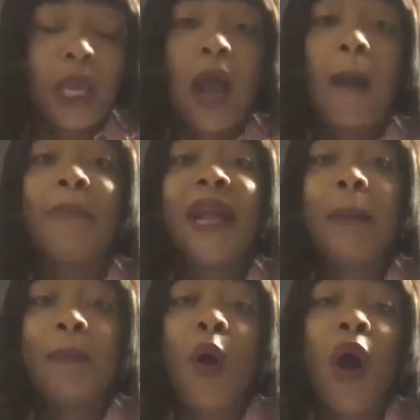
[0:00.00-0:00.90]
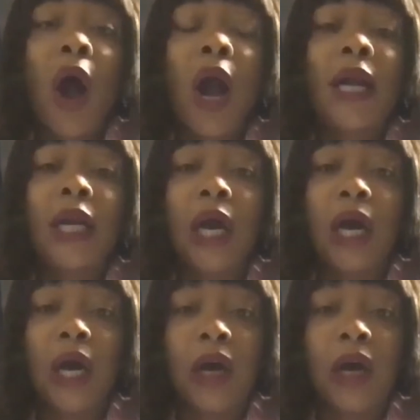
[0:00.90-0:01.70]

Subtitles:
A big part of